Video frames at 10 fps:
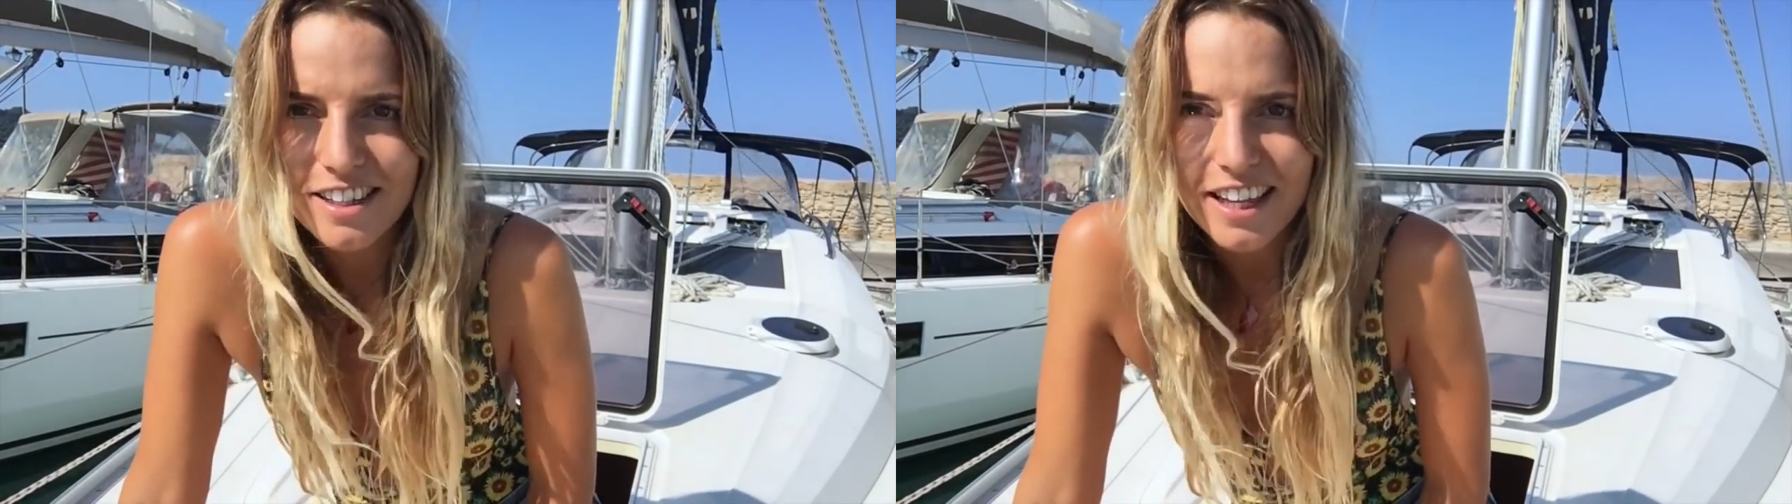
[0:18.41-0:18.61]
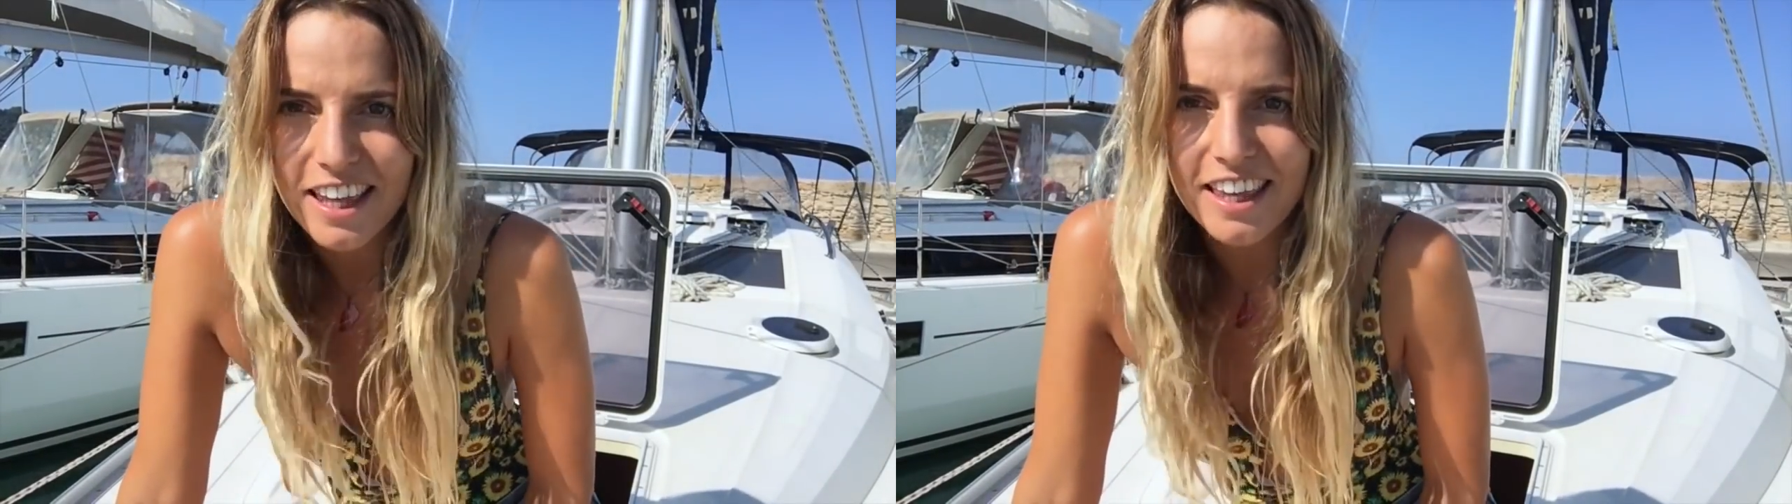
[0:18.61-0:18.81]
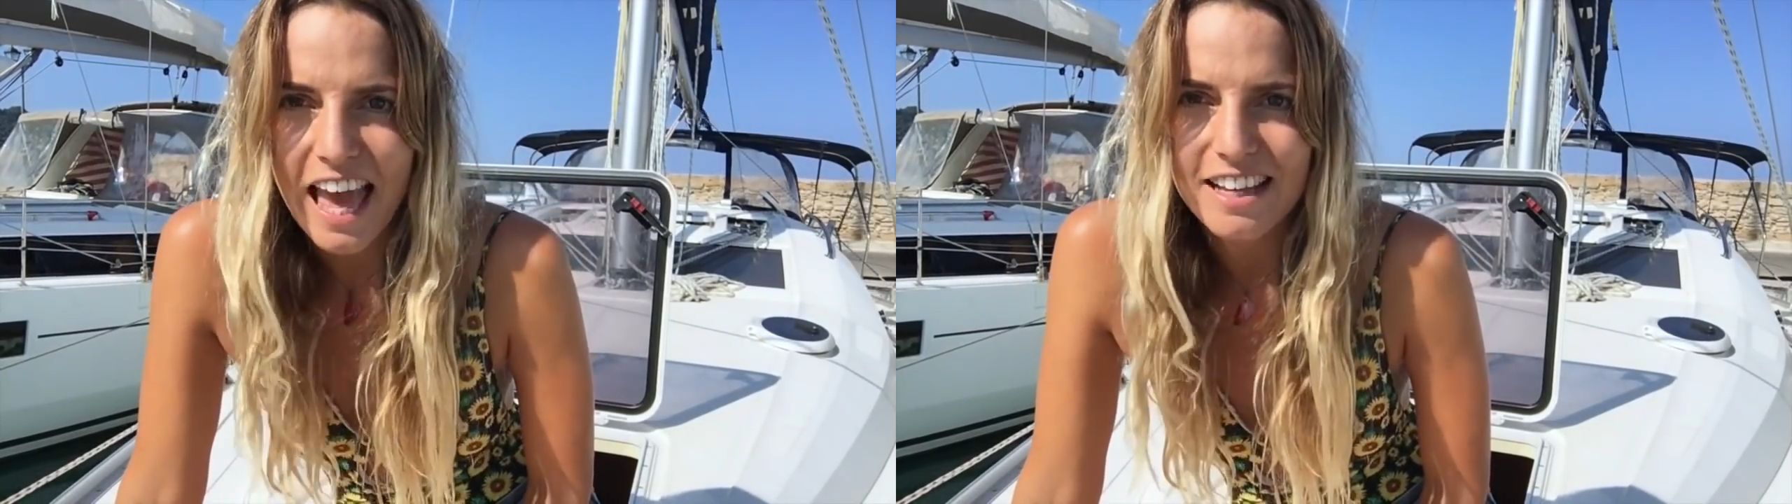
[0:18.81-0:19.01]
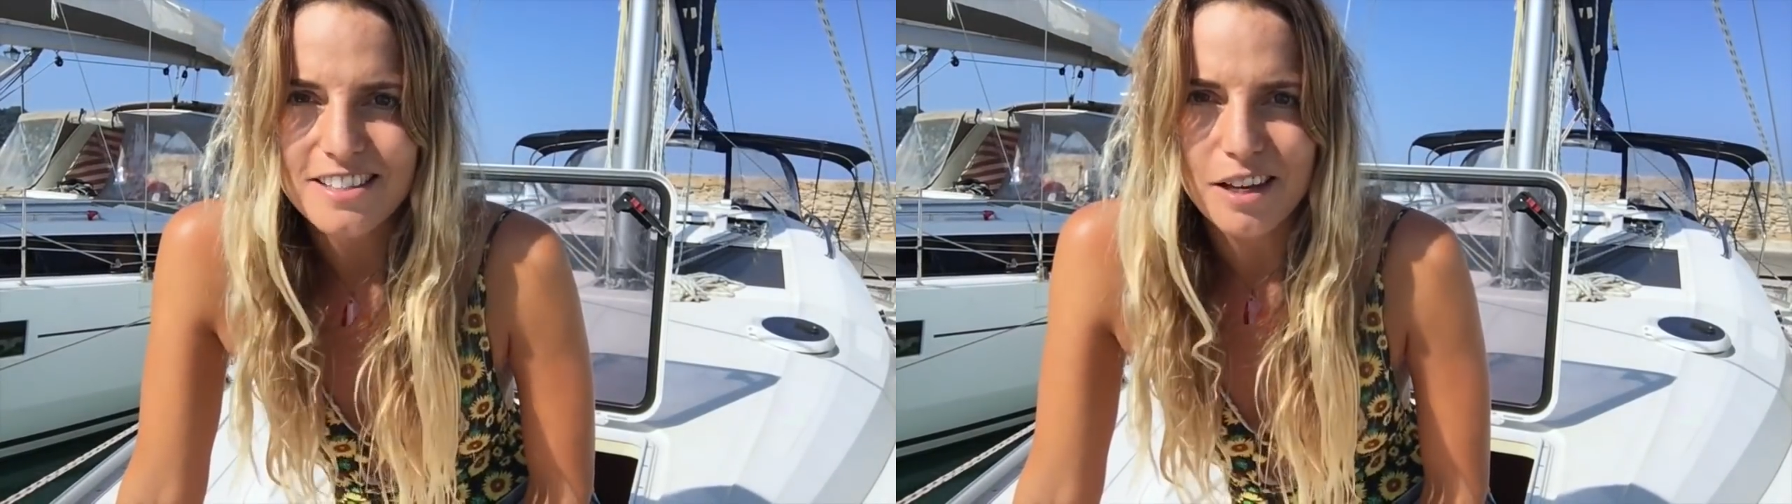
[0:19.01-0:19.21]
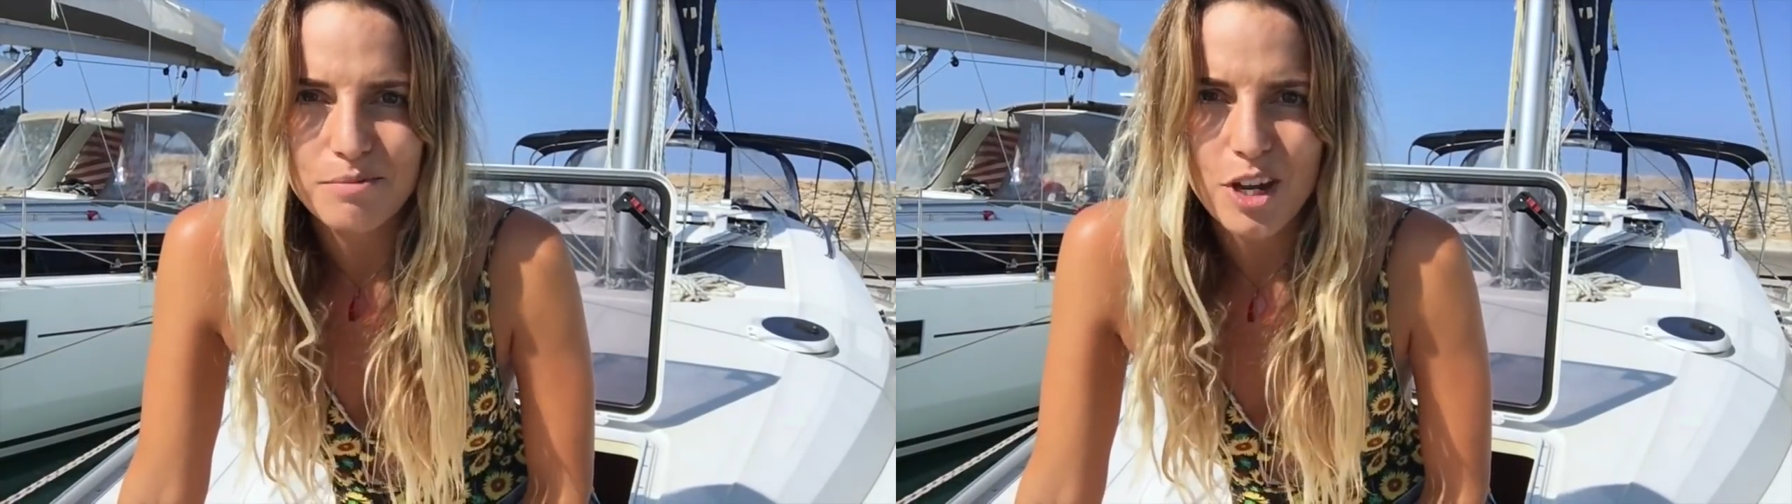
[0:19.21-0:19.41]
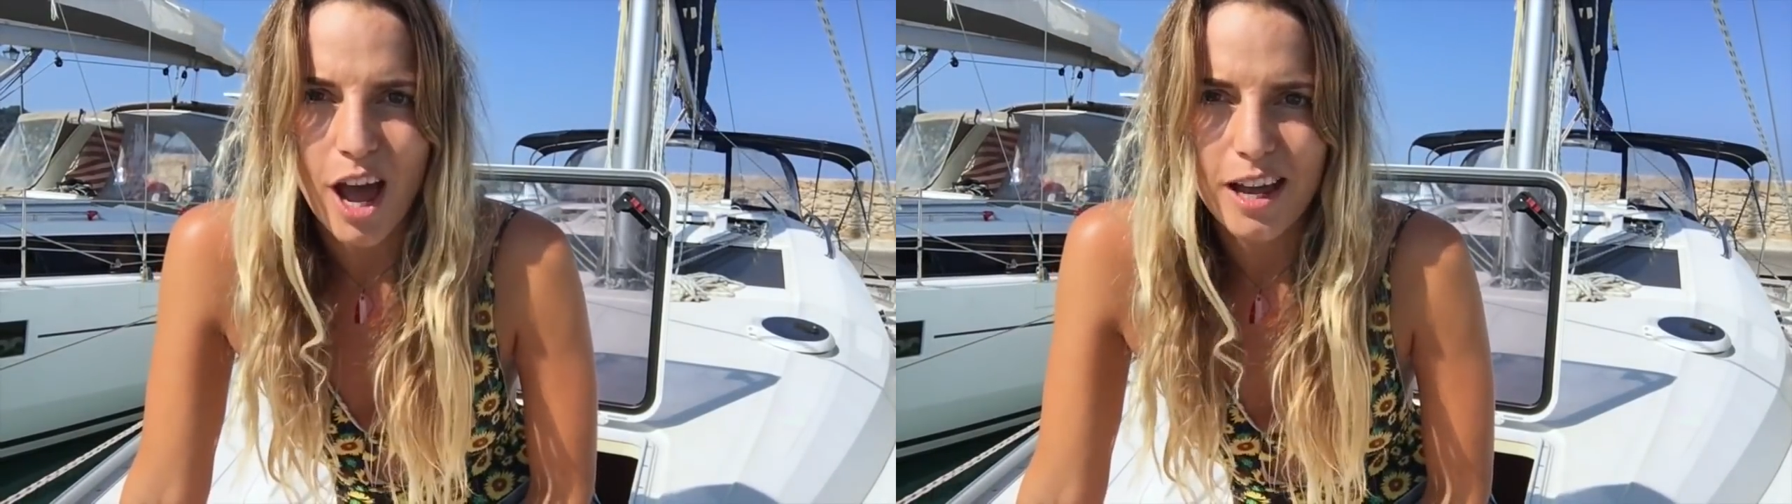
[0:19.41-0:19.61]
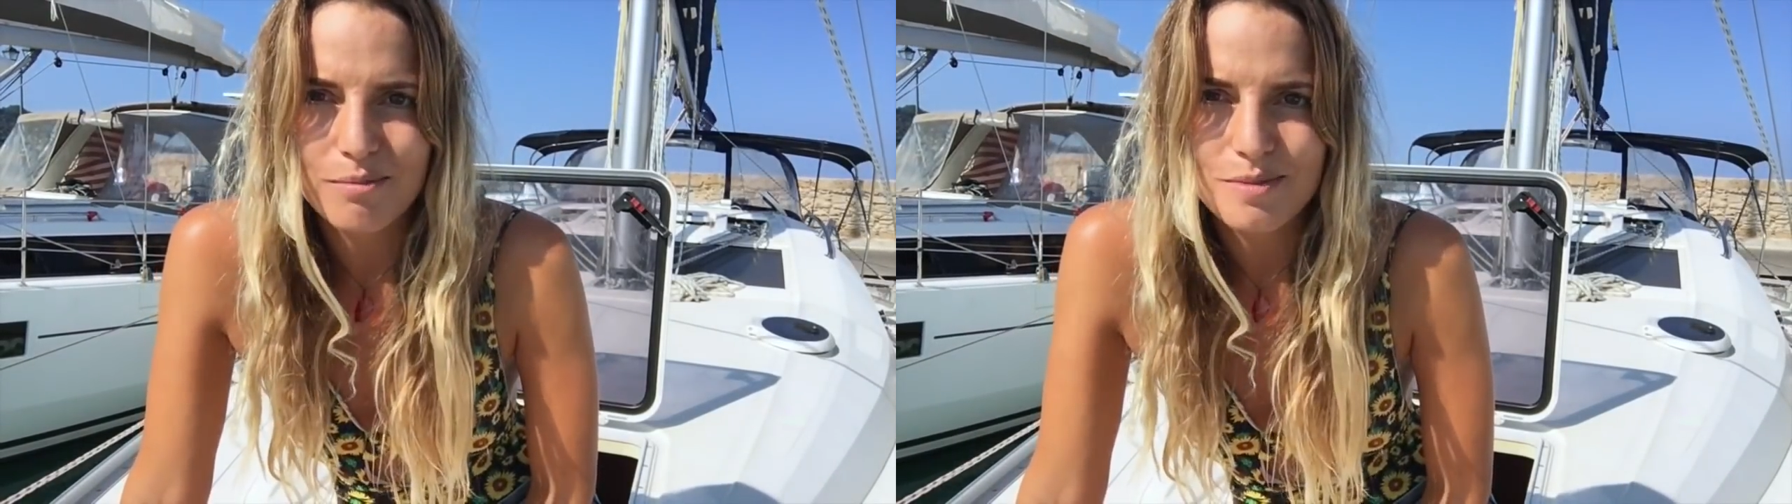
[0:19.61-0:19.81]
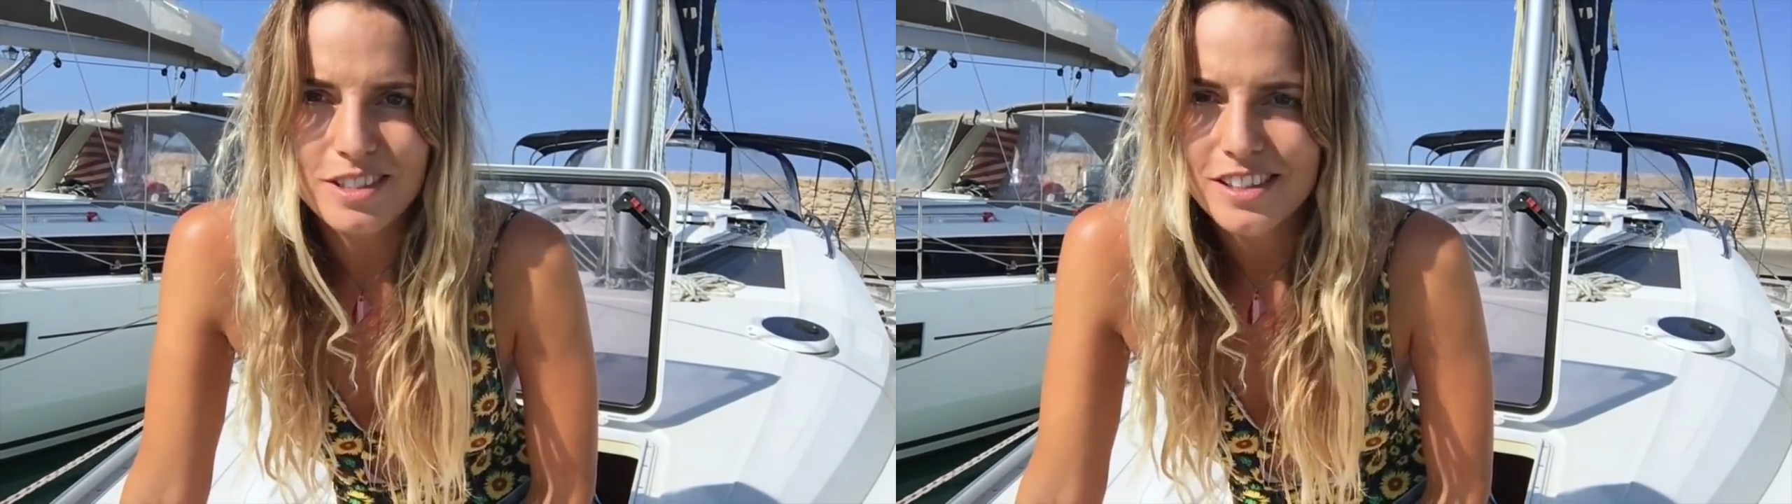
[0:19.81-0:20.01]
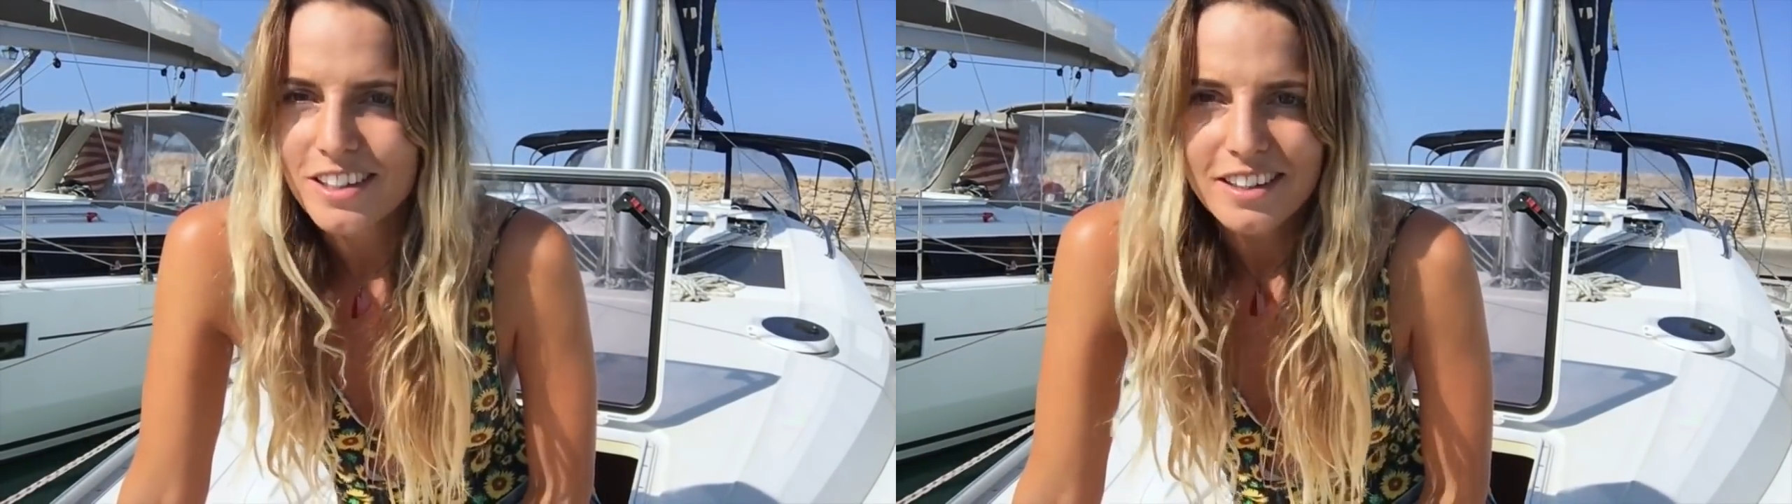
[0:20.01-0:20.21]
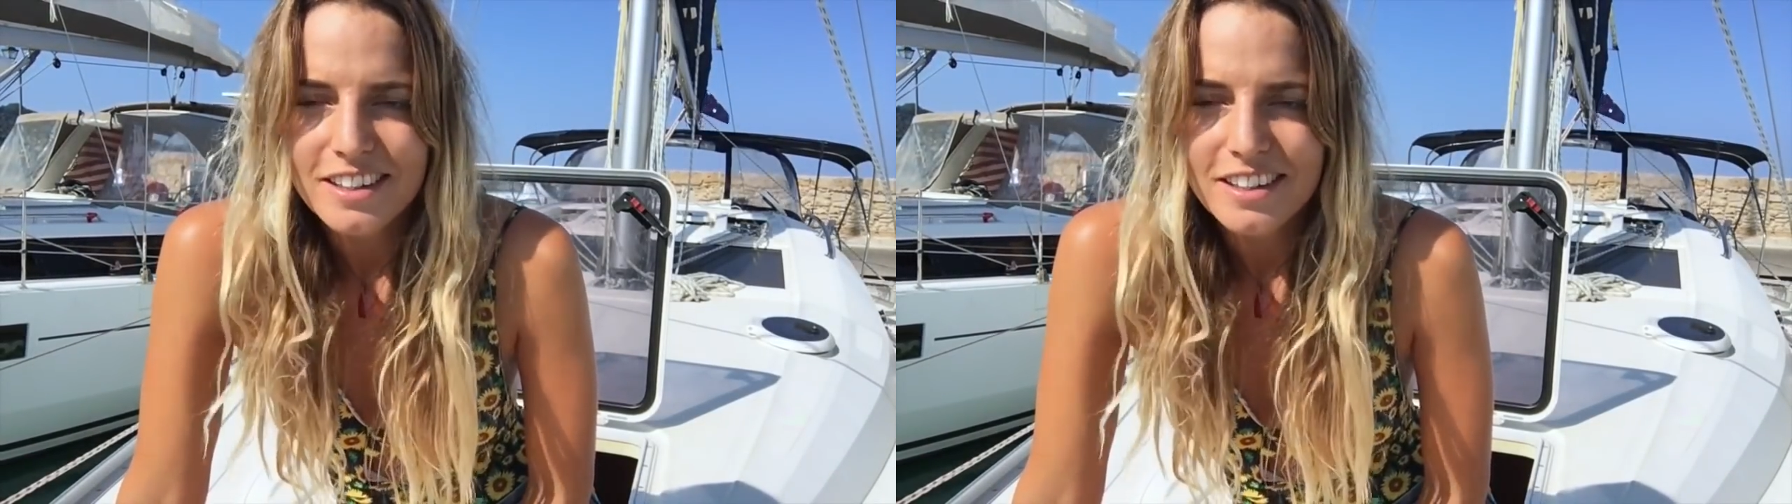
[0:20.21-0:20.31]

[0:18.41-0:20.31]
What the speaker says: It can sometimes